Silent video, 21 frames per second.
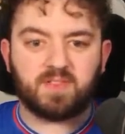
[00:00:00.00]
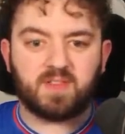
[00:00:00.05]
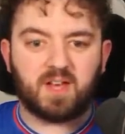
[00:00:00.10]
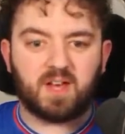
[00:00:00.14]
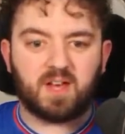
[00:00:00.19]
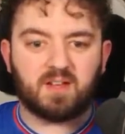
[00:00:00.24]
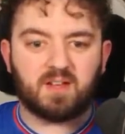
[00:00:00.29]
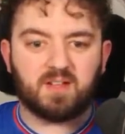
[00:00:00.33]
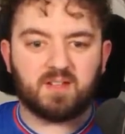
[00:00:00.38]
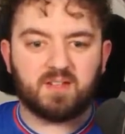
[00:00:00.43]

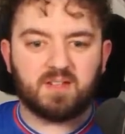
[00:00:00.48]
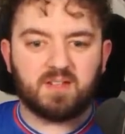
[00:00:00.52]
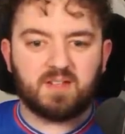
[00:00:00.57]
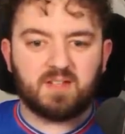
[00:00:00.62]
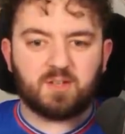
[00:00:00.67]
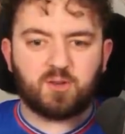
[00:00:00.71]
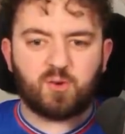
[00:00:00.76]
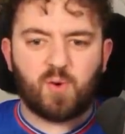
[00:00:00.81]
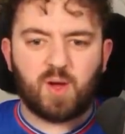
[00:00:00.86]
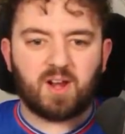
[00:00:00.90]
uh,
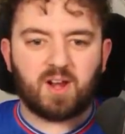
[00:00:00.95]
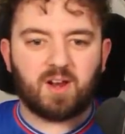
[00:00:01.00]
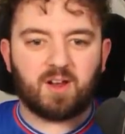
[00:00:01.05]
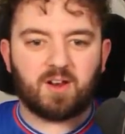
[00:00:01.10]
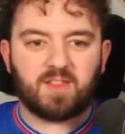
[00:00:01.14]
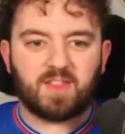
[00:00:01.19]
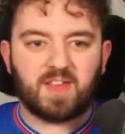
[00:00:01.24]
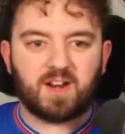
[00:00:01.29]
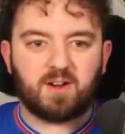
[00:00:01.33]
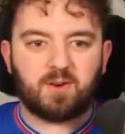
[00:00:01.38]
quite a lot
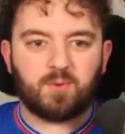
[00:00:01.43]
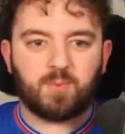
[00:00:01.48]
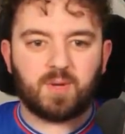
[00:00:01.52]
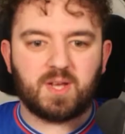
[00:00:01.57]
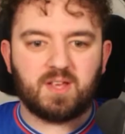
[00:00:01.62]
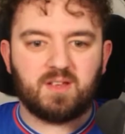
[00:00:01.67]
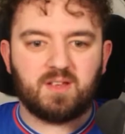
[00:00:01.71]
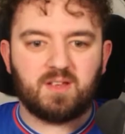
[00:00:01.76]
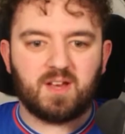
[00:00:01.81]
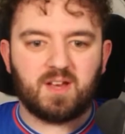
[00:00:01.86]
of their
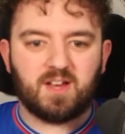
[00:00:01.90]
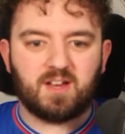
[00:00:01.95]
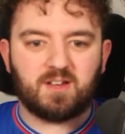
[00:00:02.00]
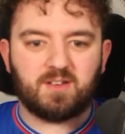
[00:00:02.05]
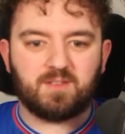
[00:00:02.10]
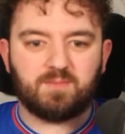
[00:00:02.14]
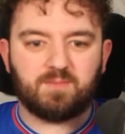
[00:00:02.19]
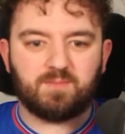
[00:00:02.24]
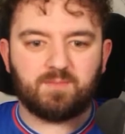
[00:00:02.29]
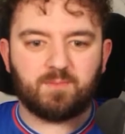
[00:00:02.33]
wee uh,
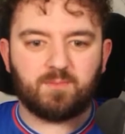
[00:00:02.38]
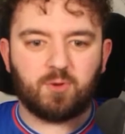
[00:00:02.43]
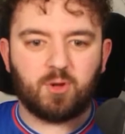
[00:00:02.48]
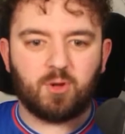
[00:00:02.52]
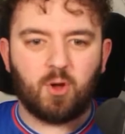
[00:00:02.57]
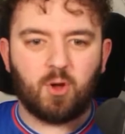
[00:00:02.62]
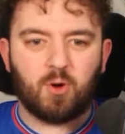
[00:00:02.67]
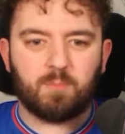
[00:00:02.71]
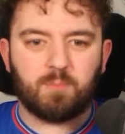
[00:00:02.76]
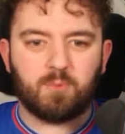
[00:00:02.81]

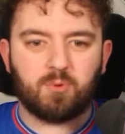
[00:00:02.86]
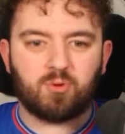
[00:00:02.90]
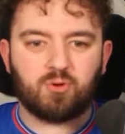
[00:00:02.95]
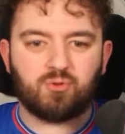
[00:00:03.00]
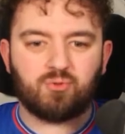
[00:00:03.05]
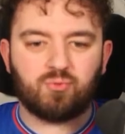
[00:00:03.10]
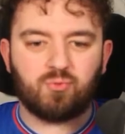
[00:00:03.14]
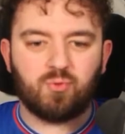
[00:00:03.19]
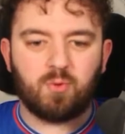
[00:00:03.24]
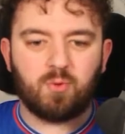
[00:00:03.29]

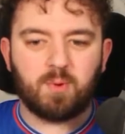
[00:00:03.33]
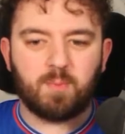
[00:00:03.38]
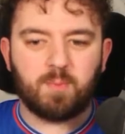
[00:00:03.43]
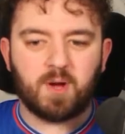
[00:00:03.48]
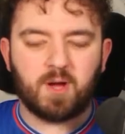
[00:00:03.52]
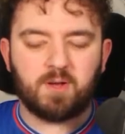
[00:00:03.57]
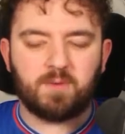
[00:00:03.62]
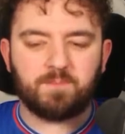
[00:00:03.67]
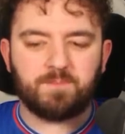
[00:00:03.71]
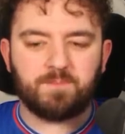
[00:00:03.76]
lawnmowers roam
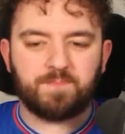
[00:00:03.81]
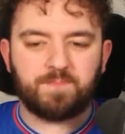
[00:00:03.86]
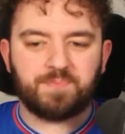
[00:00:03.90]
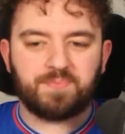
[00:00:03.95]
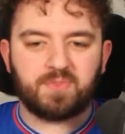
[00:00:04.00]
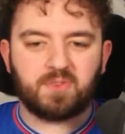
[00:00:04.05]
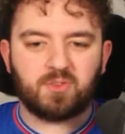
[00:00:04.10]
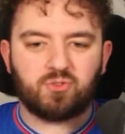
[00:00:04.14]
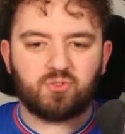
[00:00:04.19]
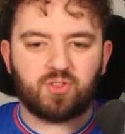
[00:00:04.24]
about.
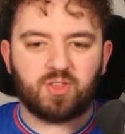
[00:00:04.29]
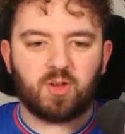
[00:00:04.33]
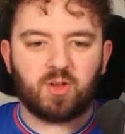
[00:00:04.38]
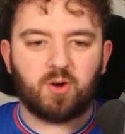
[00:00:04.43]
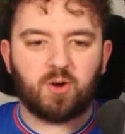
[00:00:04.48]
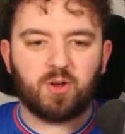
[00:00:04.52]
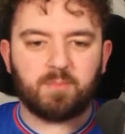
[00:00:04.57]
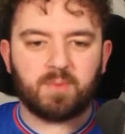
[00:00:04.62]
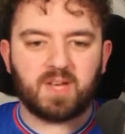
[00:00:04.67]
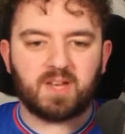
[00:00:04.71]
So they
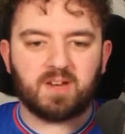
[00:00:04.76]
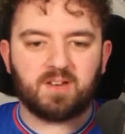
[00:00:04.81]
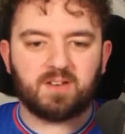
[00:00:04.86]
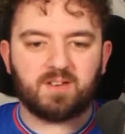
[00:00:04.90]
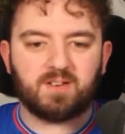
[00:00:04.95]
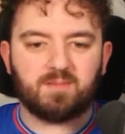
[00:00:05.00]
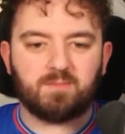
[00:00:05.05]
automated